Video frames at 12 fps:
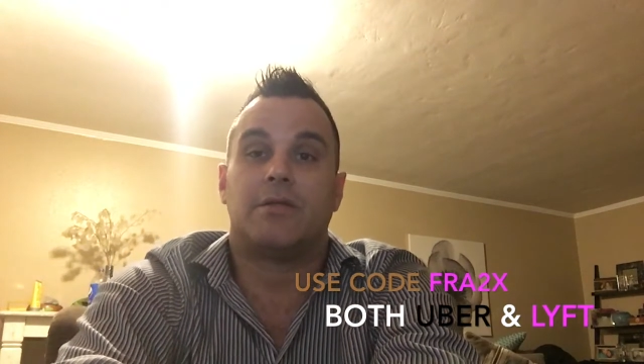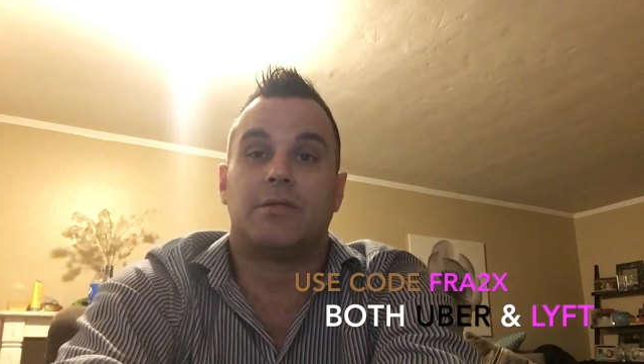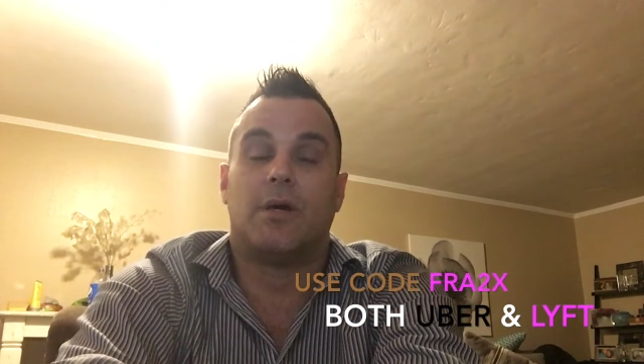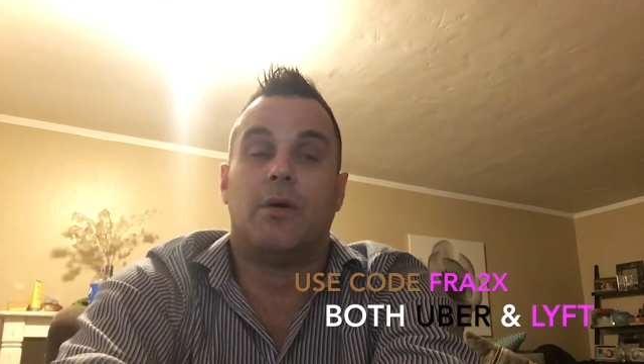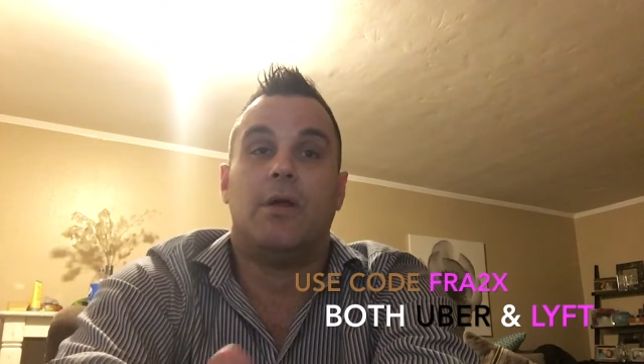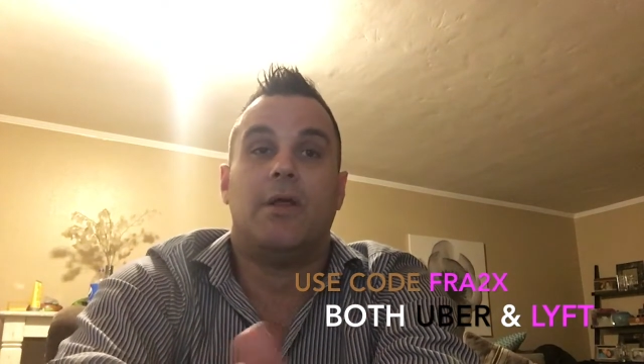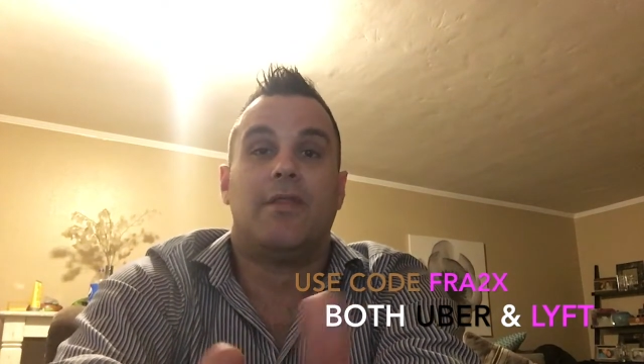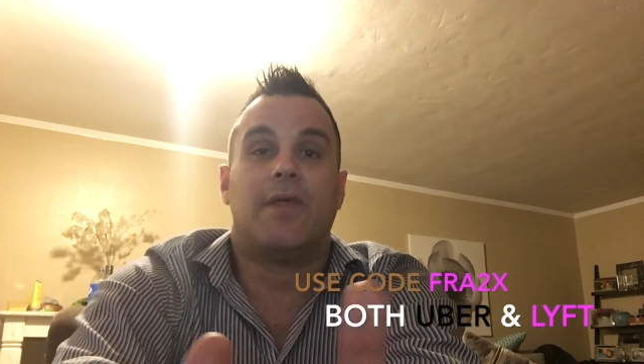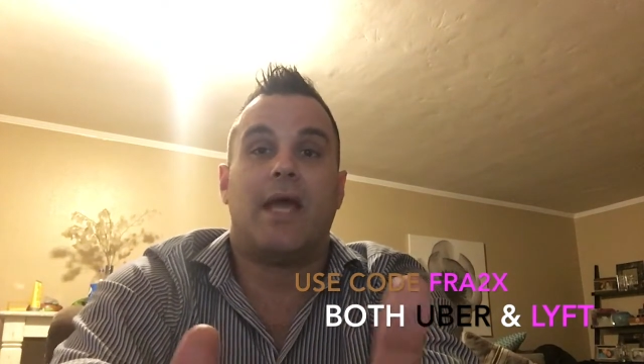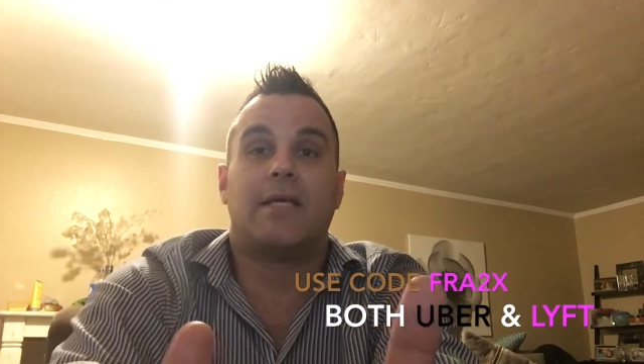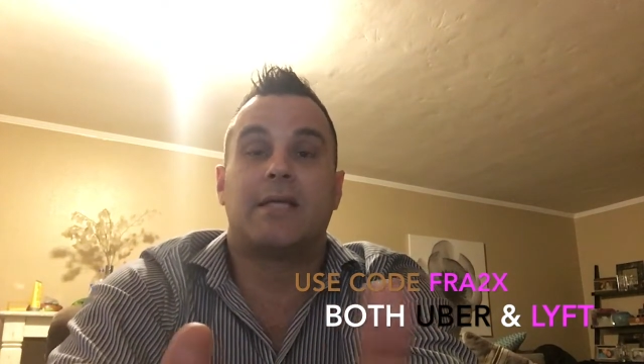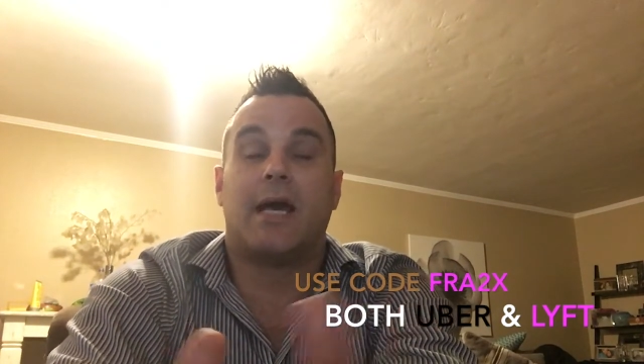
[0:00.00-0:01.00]
So
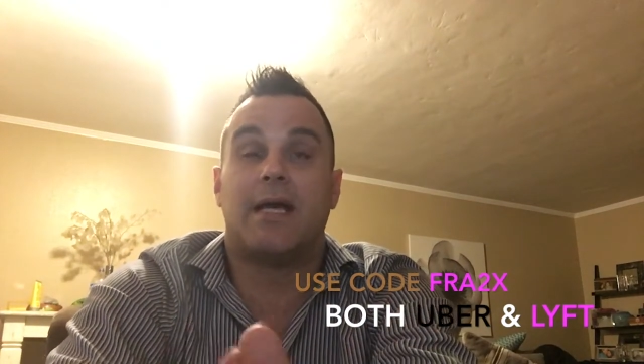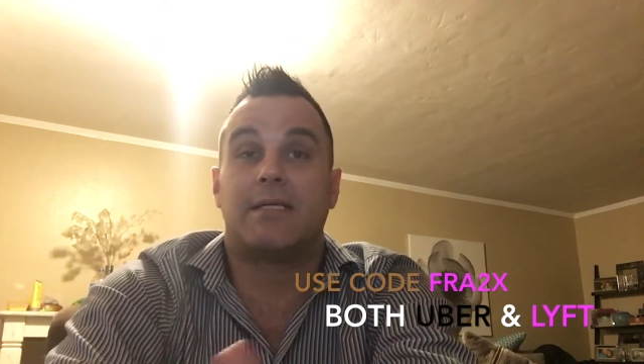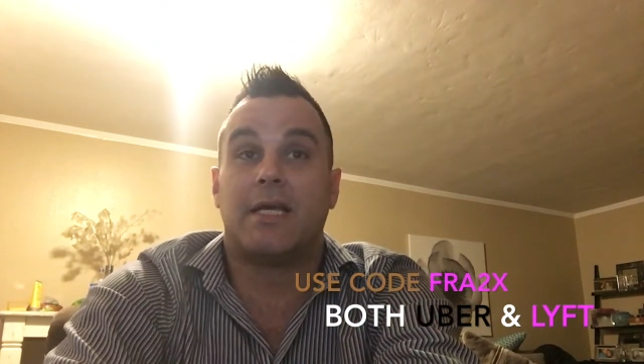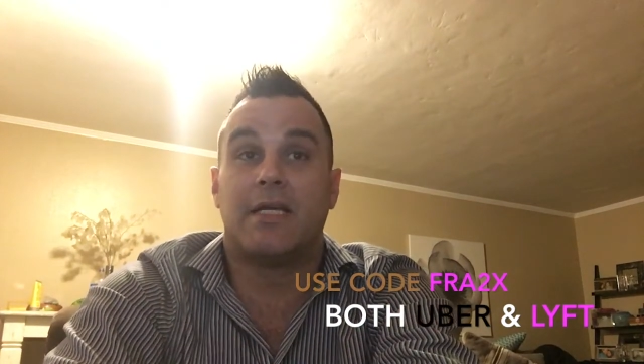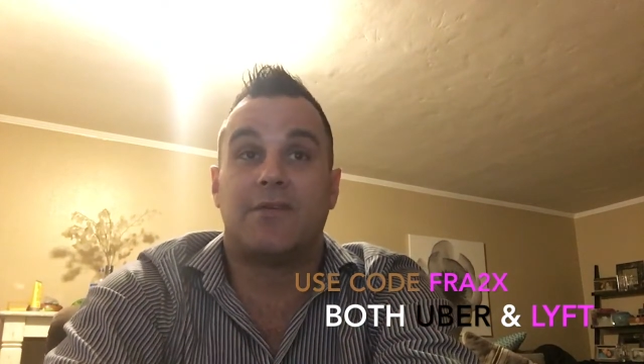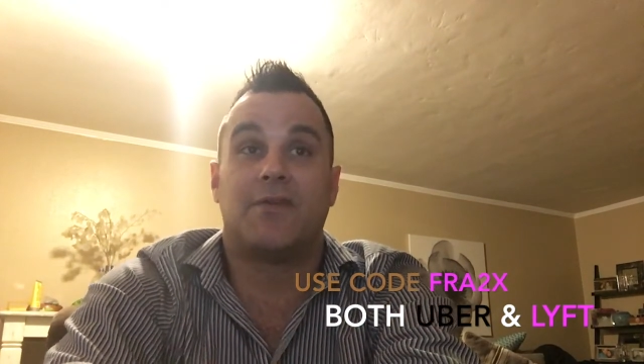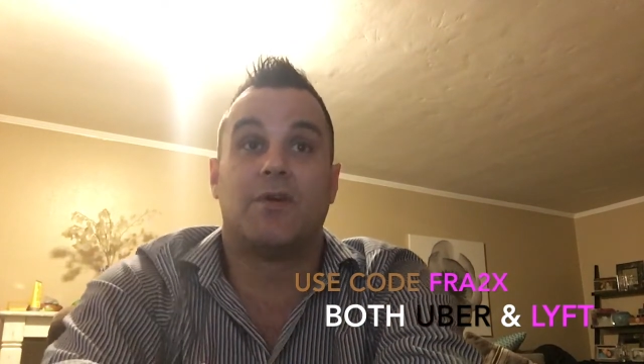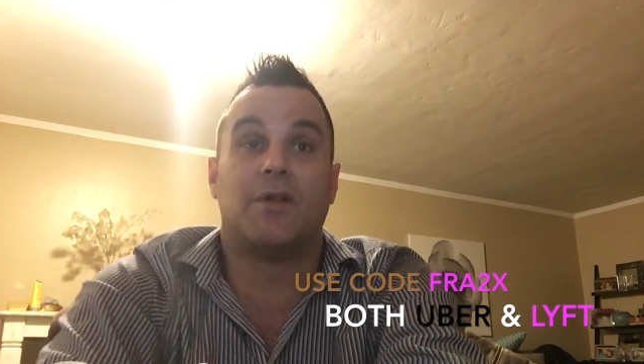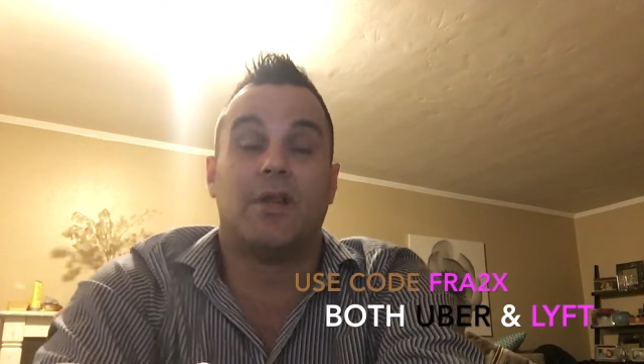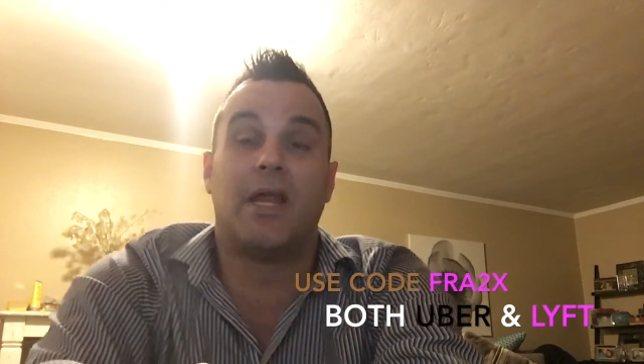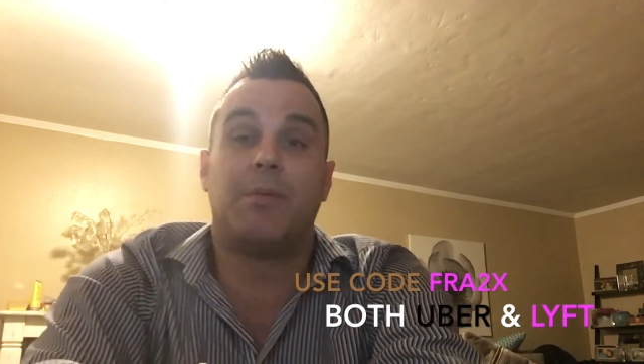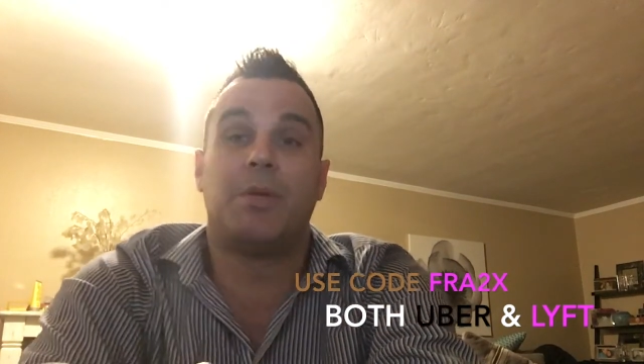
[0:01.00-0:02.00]
thanks, guys. Thanks for
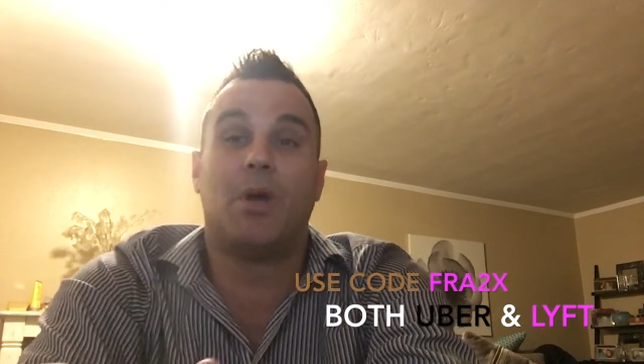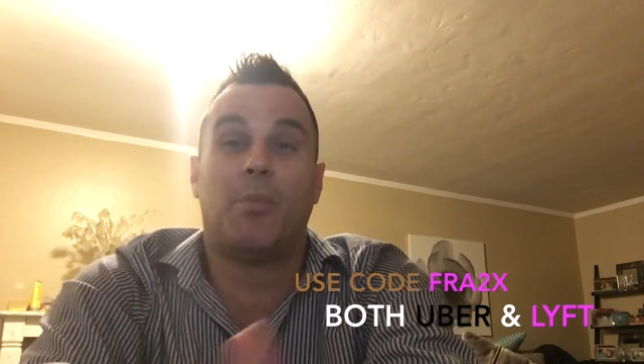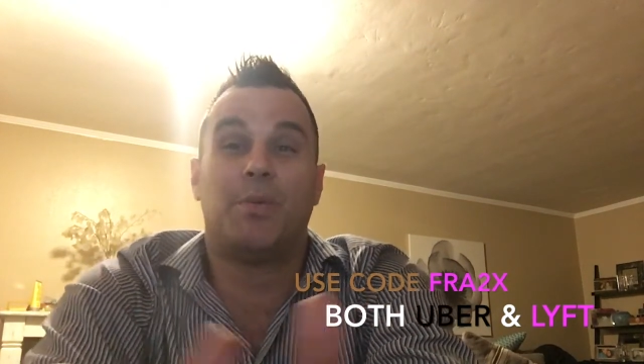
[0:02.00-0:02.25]
letting me know.